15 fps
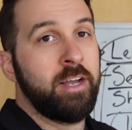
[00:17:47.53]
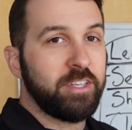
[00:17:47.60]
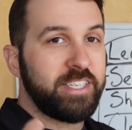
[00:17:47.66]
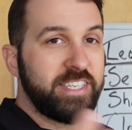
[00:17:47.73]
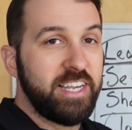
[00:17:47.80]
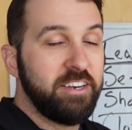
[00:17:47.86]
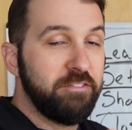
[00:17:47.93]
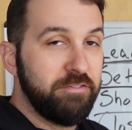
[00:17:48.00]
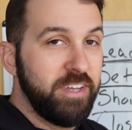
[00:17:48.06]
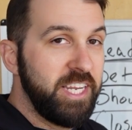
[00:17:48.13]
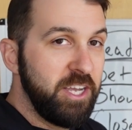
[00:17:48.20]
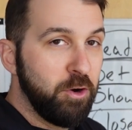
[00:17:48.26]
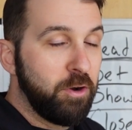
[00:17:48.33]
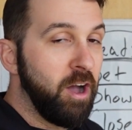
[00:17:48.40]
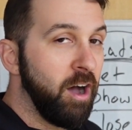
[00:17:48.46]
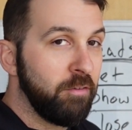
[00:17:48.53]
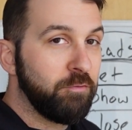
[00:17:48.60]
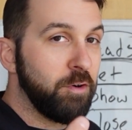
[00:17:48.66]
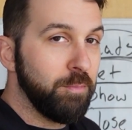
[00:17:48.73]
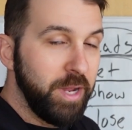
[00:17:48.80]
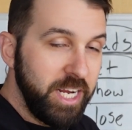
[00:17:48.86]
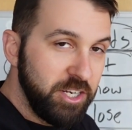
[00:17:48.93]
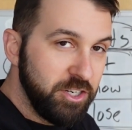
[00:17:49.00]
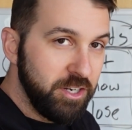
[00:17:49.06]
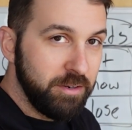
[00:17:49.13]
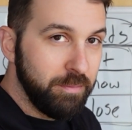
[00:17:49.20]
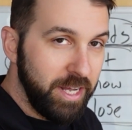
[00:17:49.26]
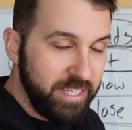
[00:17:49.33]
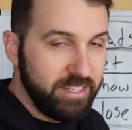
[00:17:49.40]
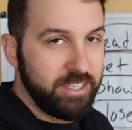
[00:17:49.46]
Let's send a video
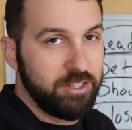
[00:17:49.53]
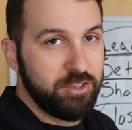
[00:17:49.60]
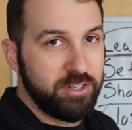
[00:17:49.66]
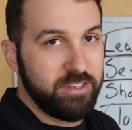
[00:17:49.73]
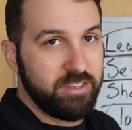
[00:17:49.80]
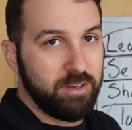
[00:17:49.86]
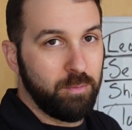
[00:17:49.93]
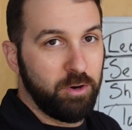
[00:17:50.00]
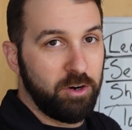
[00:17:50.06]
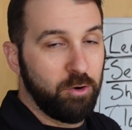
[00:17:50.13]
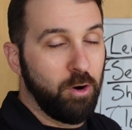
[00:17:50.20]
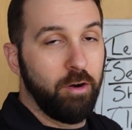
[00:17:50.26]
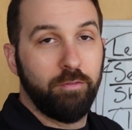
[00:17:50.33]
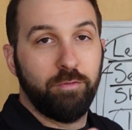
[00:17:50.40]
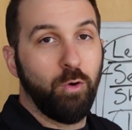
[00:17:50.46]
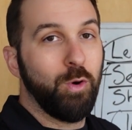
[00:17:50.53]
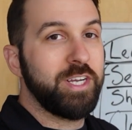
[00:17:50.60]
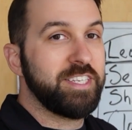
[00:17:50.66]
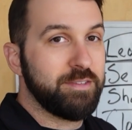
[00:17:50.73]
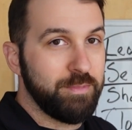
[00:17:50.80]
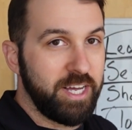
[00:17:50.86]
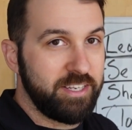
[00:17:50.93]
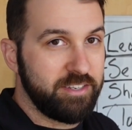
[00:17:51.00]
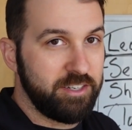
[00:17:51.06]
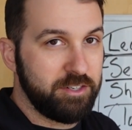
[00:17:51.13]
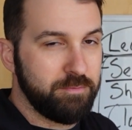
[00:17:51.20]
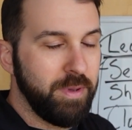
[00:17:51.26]
confirmation message to someone or a voice message.